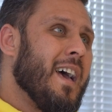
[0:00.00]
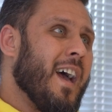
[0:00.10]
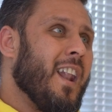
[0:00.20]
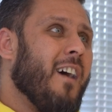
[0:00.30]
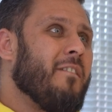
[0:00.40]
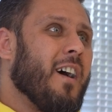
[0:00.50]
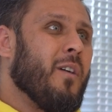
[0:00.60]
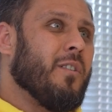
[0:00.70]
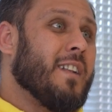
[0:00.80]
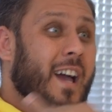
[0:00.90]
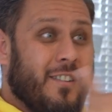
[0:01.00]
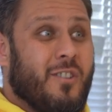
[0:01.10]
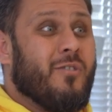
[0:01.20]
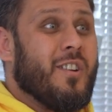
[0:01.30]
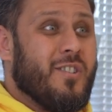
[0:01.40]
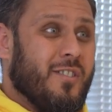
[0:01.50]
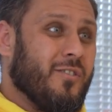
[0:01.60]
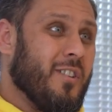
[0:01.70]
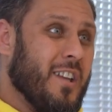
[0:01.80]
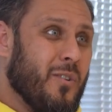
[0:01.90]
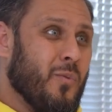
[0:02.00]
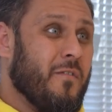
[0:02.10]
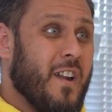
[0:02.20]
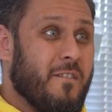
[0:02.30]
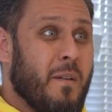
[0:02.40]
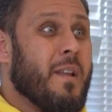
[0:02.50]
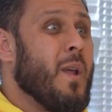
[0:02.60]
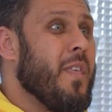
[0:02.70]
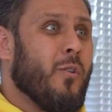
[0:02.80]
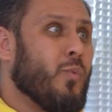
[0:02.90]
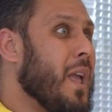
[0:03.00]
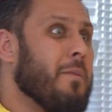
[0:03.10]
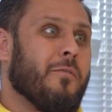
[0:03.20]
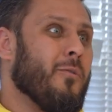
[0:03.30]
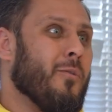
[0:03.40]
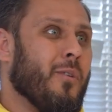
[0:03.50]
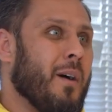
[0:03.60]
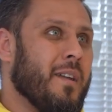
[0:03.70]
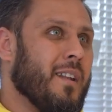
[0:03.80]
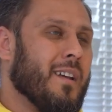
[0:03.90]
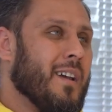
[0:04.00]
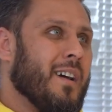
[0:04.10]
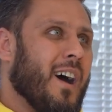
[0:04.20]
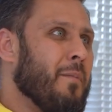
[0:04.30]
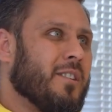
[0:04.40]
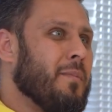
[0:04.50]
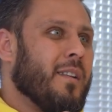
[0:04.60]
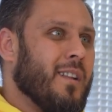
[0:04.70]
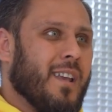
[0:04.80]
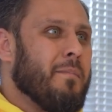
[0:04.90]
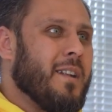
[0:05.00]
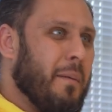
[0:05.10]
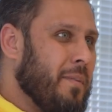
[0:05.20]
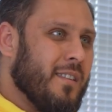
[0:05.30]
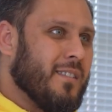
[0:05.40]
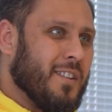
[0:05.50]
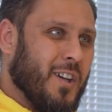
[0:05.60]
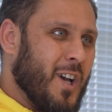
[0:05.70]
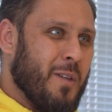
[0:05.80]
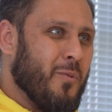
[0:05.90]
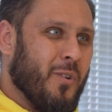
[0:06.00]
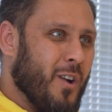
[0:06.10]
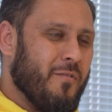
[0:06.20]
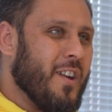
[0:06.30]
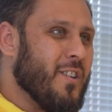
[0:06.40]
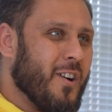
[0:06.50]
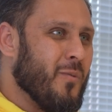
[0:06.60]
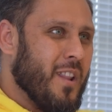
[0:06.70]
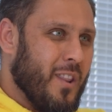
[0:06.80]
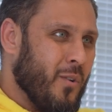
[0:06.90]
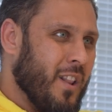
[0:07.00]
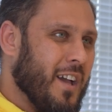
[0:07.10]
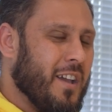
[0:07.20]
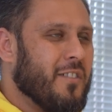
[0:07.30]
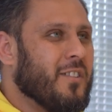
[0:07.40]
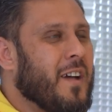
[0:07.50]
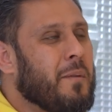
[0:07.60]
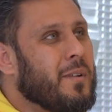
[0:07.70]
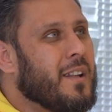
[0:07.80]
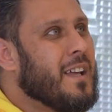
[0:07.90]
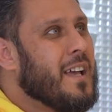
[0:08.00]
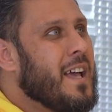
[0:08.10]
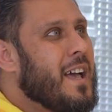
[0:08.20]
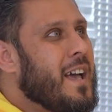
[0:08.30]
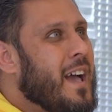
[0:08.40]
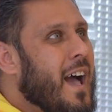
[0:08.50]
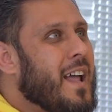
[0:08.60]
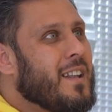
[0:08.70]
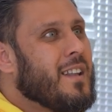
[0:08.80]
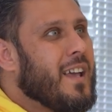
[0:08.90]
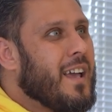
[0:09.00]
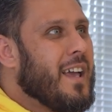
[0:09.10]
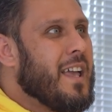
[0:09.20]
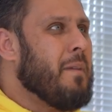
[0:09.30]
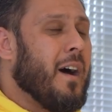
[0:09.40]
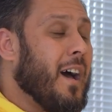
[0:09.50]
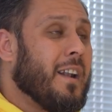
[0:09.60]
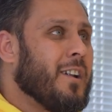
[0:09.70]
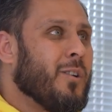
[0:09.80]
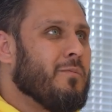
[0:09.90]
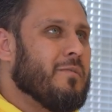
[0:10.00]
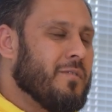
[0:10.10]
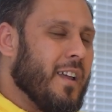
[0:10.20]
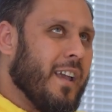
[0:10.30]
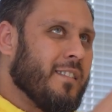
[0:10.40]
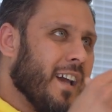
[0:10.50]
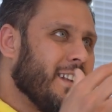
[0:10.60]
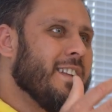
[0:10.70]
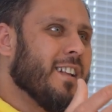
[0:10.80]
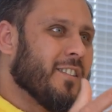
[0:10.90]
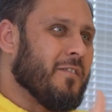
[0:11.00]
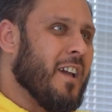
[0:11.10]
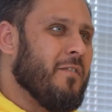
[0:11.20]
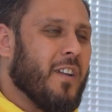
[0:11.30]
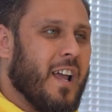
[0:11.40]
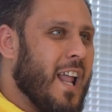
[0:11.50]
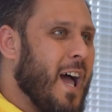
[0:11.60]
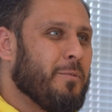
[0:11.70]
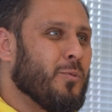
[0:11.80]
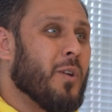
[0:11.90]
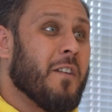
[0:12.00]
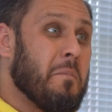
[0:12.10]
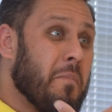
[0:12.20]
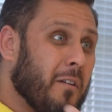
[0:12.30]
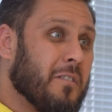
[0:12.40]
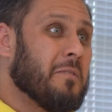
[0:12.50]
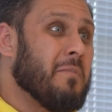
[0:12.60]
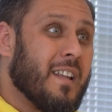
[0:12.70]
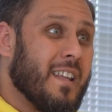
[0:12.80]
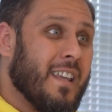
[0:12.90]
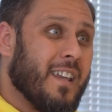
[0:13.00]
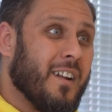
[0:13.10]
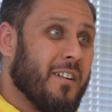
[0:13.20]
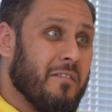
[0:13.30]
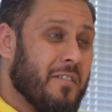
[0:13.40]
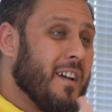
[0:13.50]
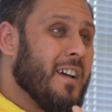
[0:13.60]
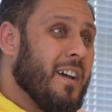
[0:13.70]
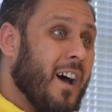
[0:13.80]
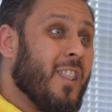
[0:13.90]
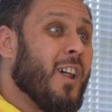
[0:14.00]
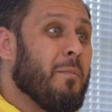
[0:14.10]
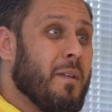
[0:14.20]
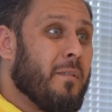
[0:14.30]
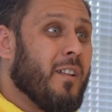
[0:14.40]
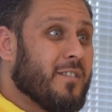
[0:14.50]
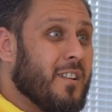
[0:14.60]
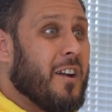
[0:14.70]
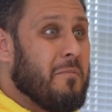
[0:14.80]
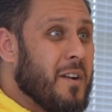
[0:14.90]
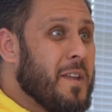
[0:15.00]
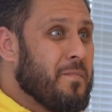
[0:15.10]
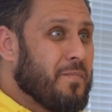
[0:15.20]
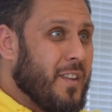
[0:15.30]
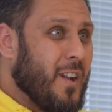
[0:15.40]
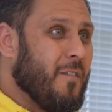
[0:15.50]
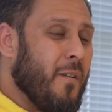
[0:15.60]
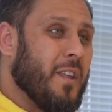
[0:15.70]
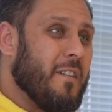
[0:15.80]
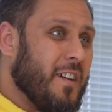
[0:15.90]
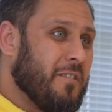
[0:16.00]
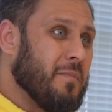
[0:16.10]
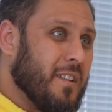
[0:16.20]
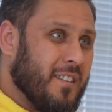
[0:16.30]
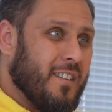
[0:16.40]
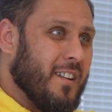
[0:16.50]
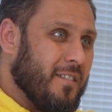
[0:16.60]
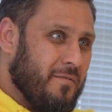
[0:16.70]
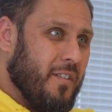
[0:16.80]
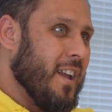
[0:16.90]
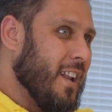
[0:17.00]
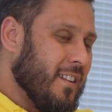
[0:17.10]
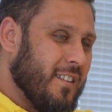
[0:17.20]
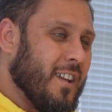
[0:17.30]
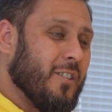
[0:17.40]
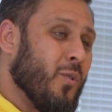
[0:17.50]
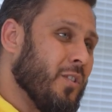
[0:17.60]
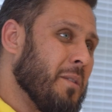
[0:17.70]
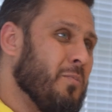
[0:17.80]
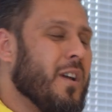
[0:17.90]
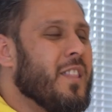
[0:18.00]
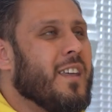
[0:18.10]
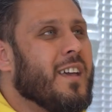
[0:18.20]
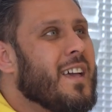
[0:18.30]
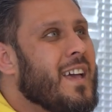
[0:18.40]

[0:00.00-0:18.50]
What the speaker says: A lot of our dad generations, right, were very familiar with it. It was way before. I mean, I must have been like in my nappies at the time, or kind of very young when all that kind of stuff happened. And I don't know the exact details of it, if you collapsed or whatever, but ultimately it kind of, a lot of people lost a lot of money, from the investments and financing and so on that they put in there.